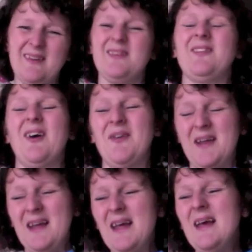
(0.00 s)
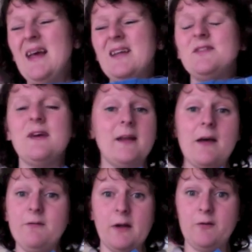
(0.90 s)
sorry, that
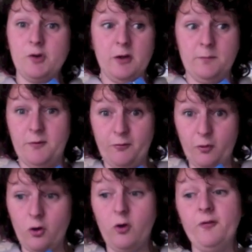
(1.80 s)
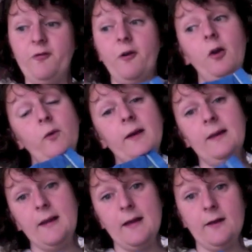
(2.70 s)
I've never done before, following
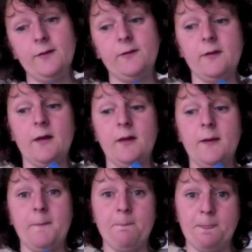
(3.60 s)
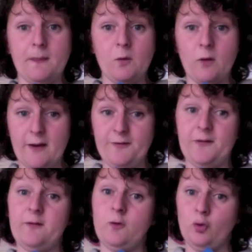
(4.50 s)
Leah's
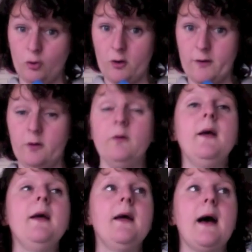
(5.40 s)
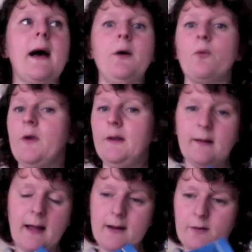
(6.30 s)
Craftsy tutorial. I really
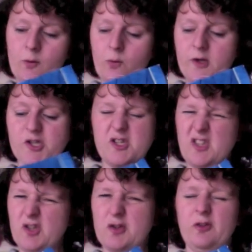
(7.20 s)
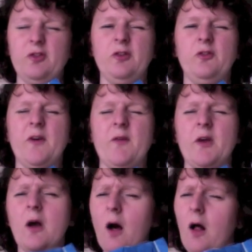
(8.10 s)
like the way she teaches. She's very
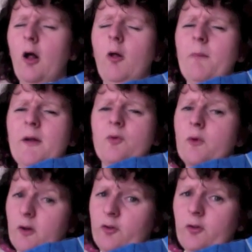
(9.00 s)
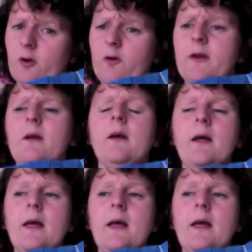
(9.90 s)
calm and reassuring,